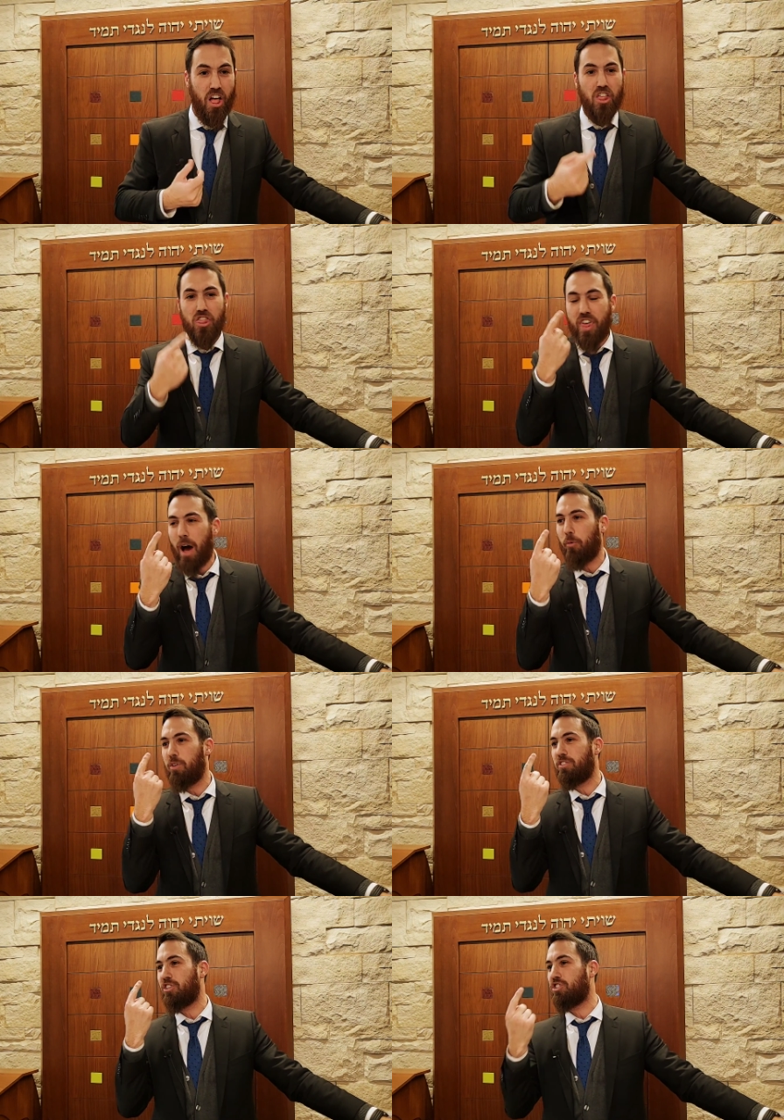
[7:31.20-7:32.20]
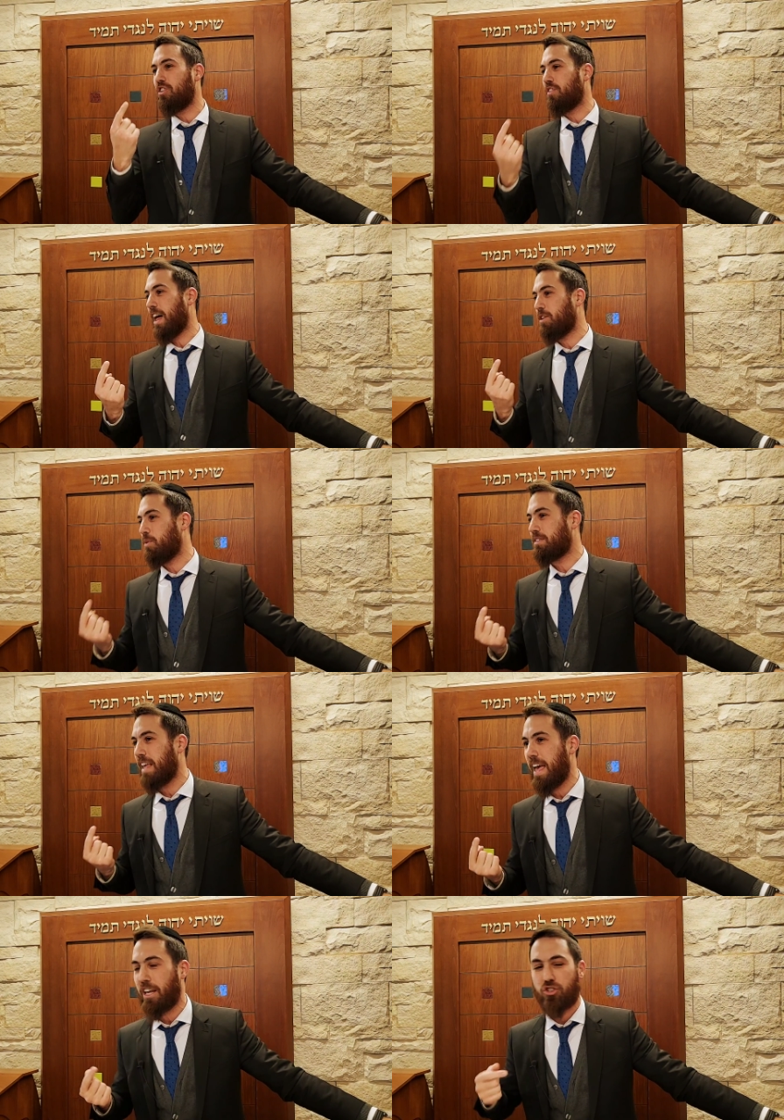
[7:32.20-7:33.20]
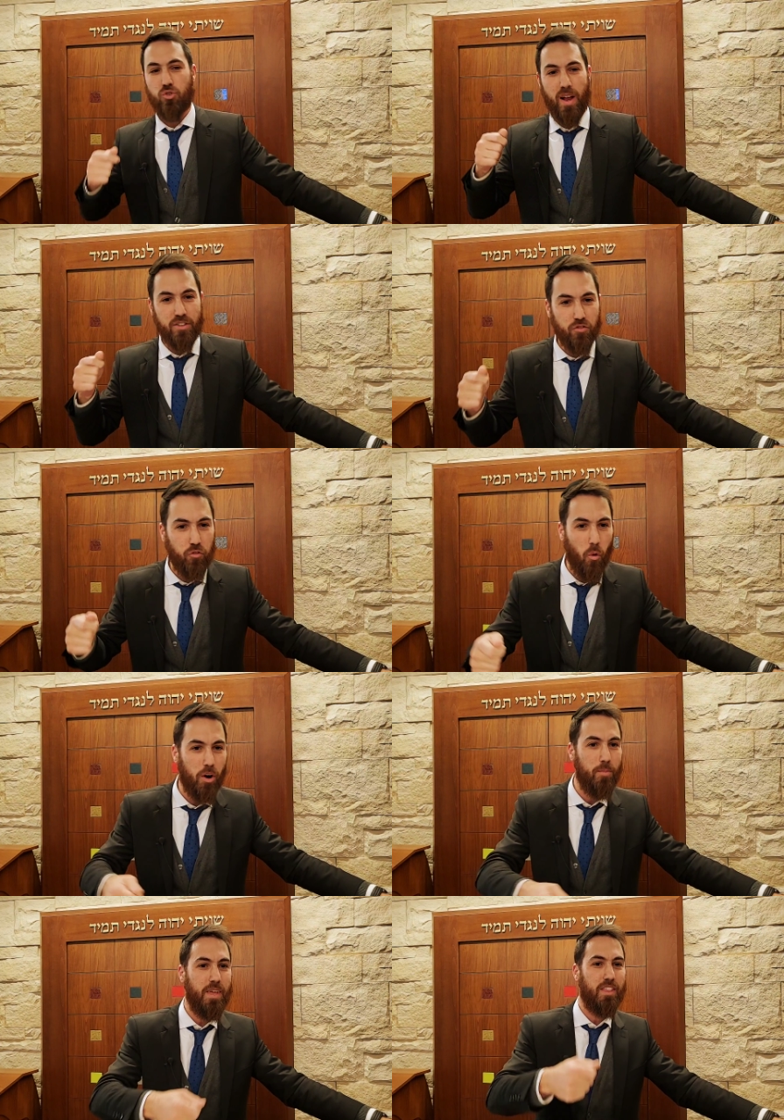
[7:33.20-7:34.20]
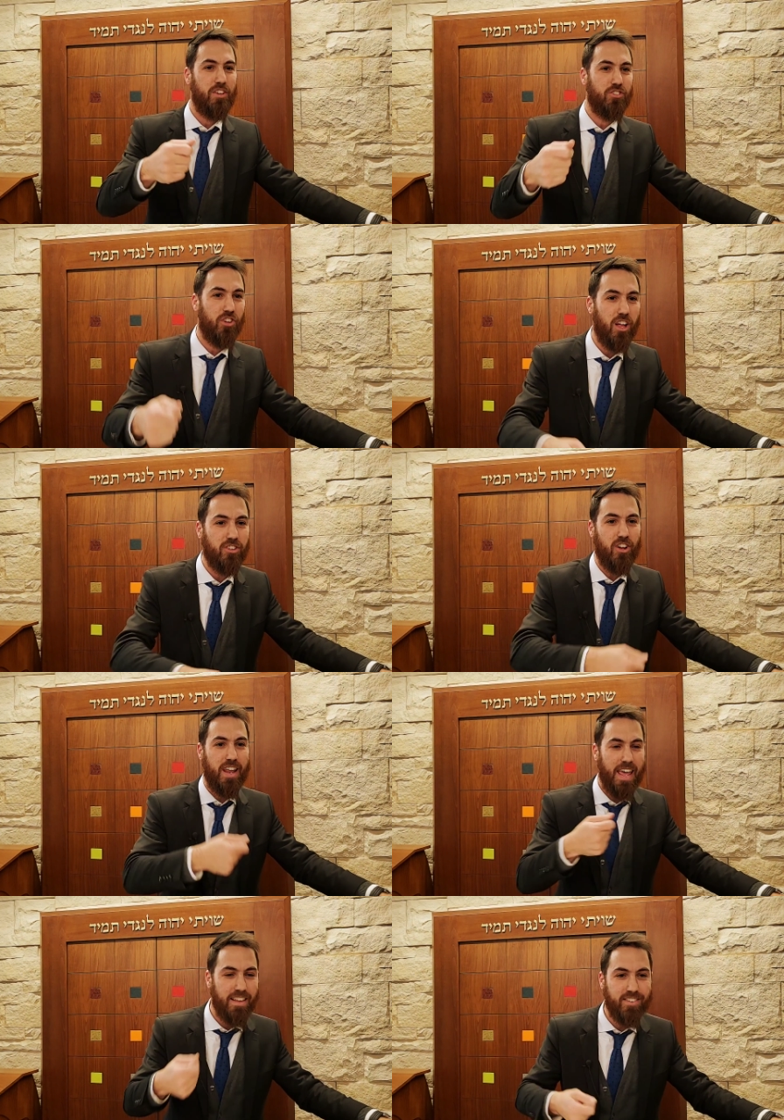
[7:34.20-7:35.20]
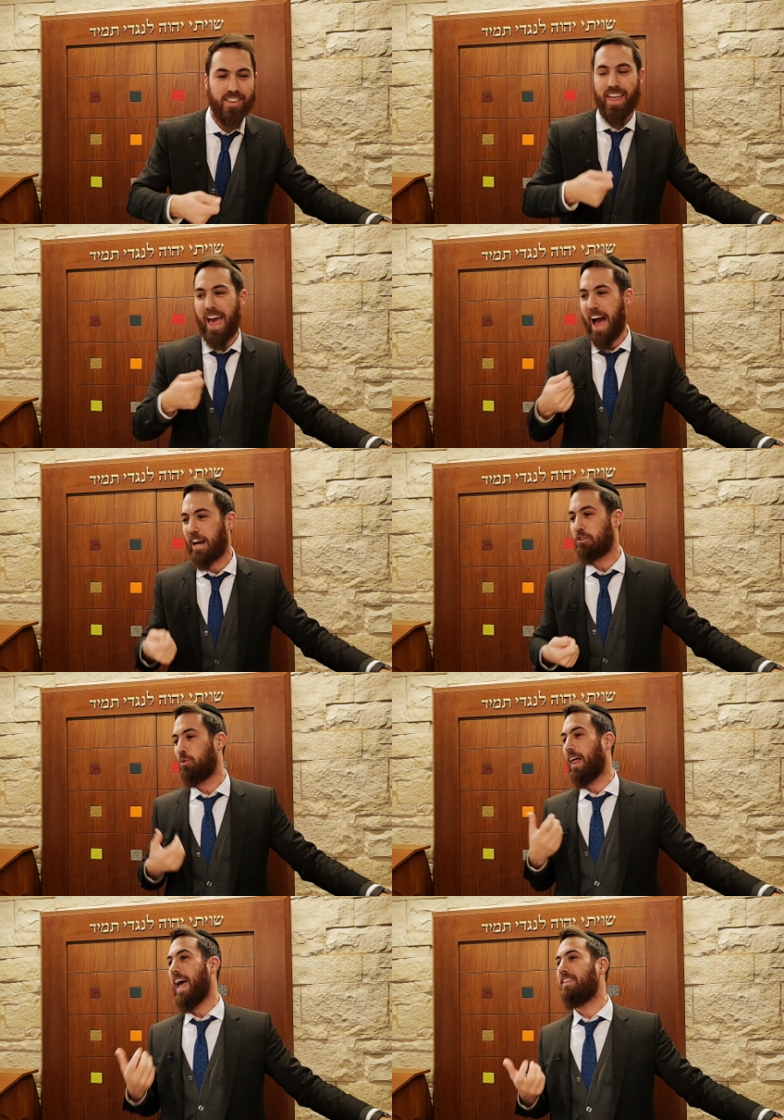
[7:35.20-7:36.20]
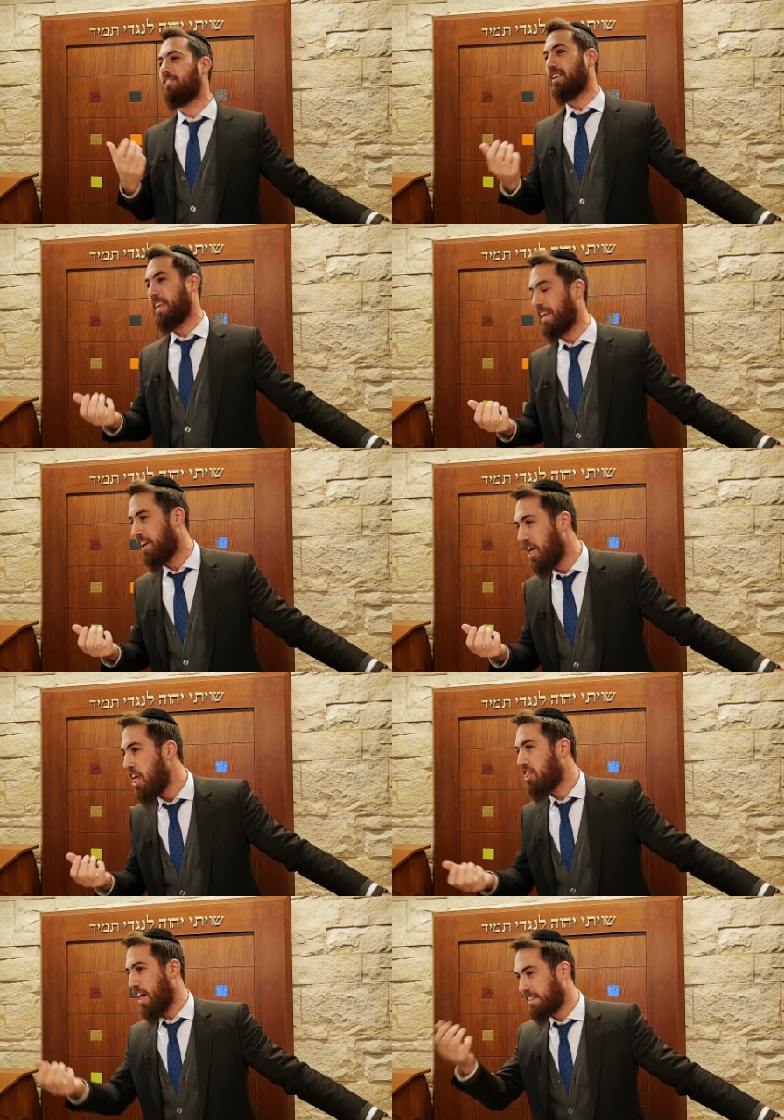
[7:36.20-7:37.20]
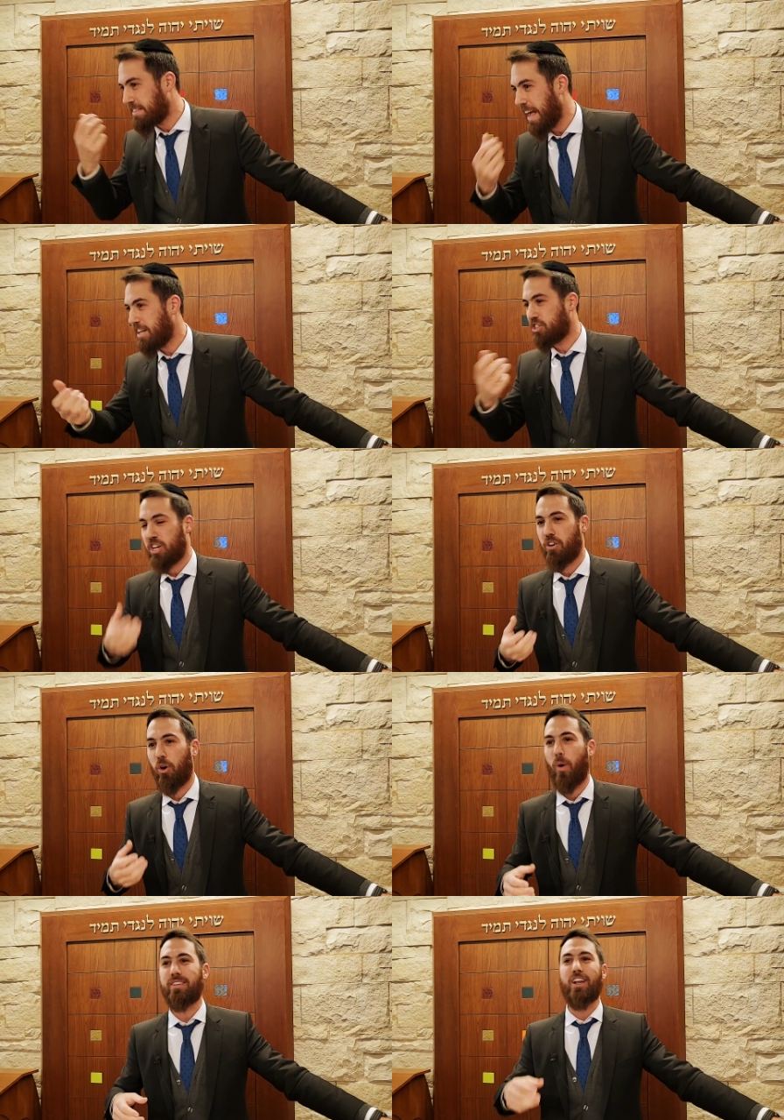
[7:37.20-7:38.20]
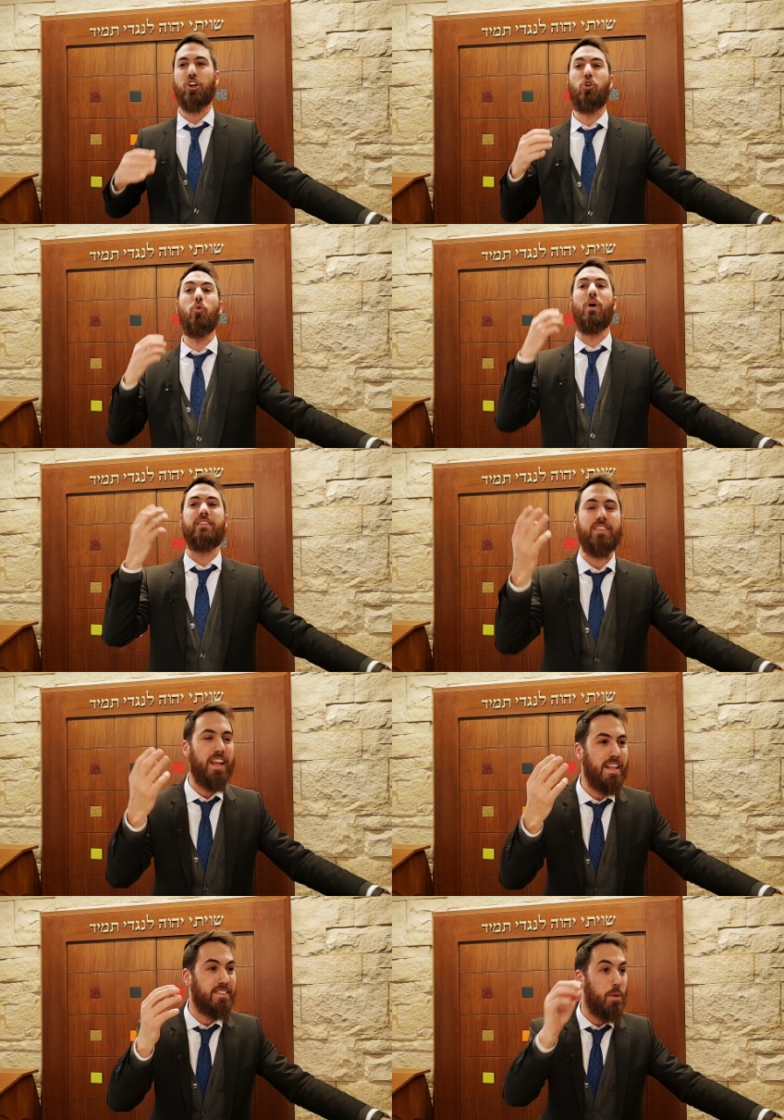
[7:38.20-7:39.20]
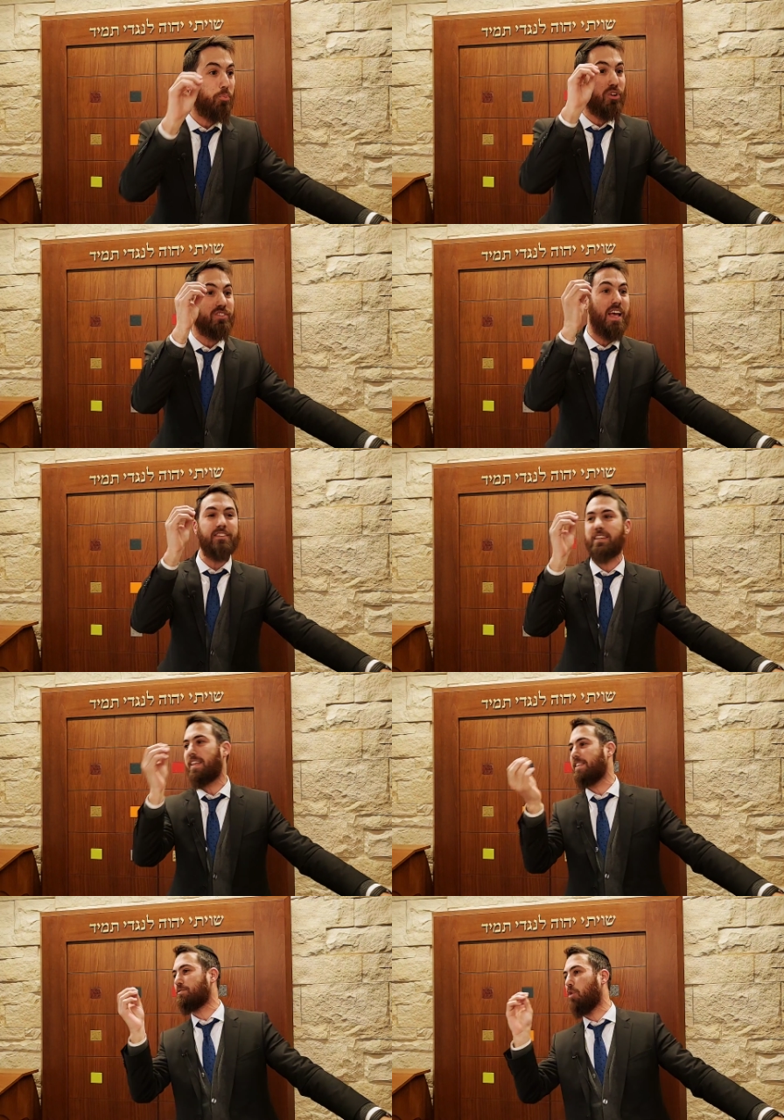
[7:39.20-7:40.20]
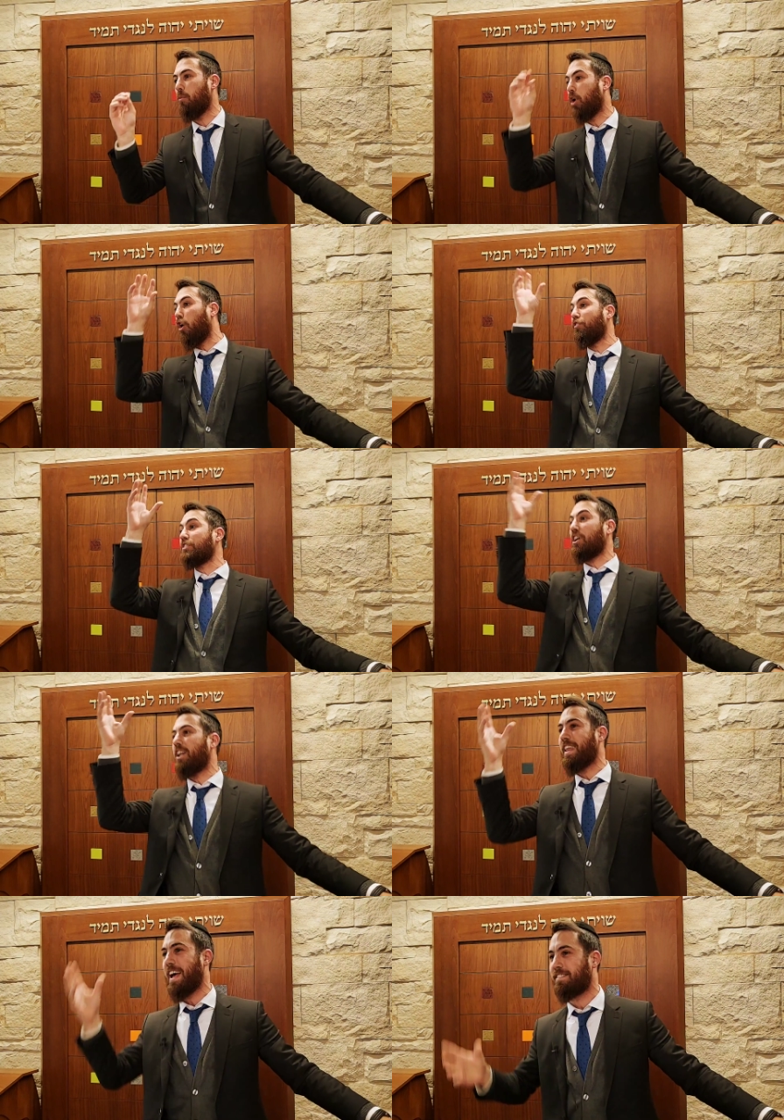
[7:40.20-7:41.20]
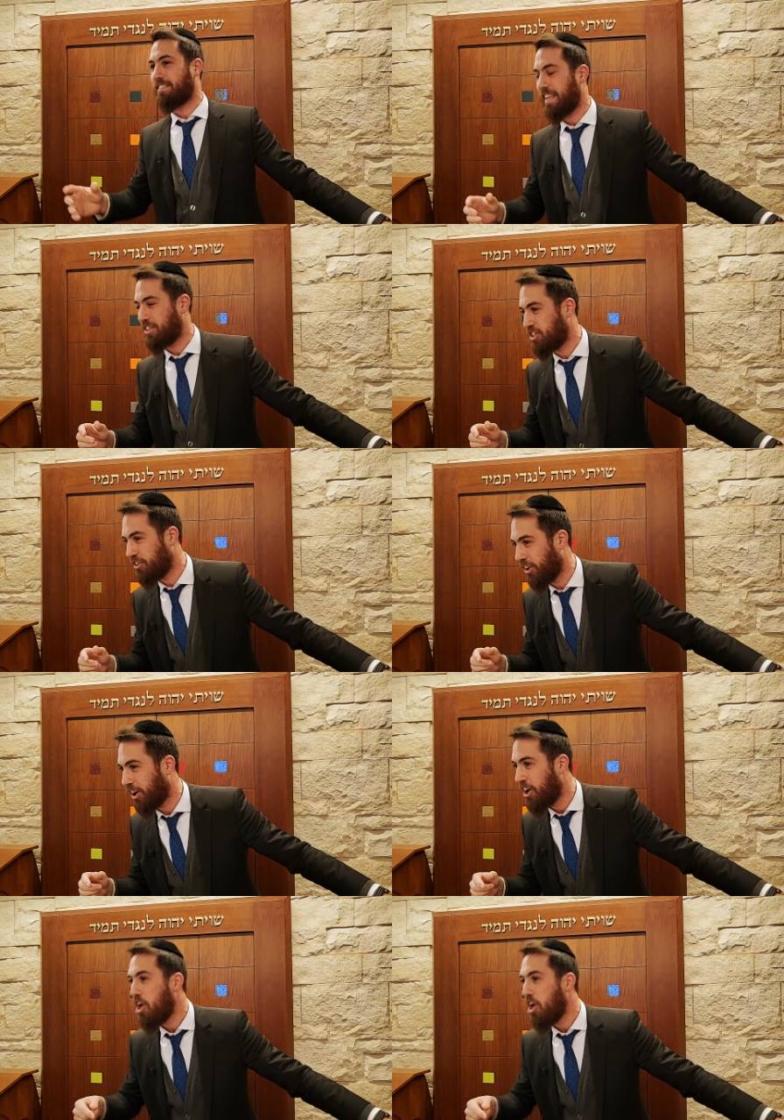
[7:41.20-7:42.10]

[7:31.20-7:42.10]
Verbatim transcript: That was the Shira that he was saying, transforming the Satan into the actual entity that says Shira. wasn't a coincidence that precisely at this moment, all of a sudden, he has to say Shira.